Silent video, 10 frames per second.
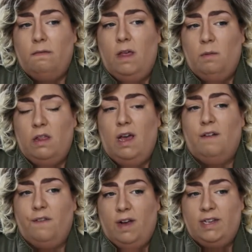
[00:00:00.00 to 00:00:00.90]
were
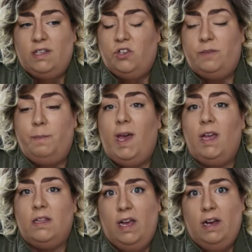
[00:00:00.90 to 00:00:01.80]
there for us, just
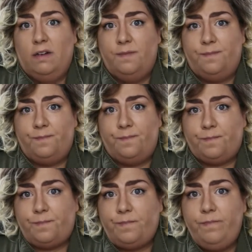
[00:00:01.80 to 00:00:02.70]
being there.
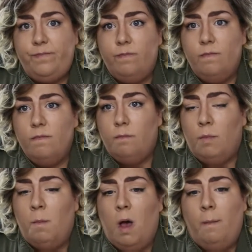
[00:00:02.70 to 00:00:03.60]

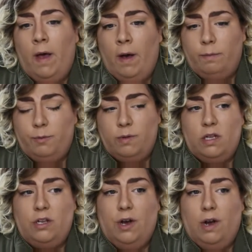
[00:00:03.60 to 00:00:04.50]
My mom helped with
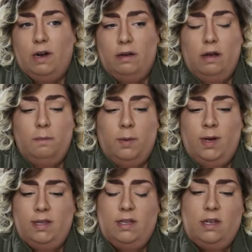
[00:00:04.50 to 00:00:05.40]
the dirt,
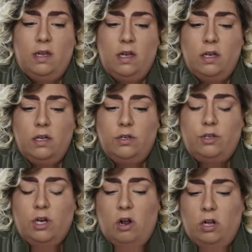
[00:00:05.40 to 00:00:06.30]
putting the
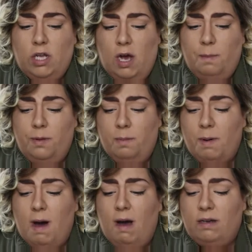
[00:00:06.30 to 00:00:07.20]
dirt on top of the
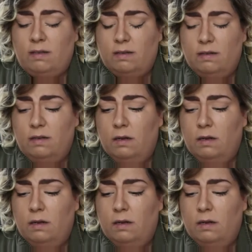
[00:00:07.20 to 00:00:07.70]
box. And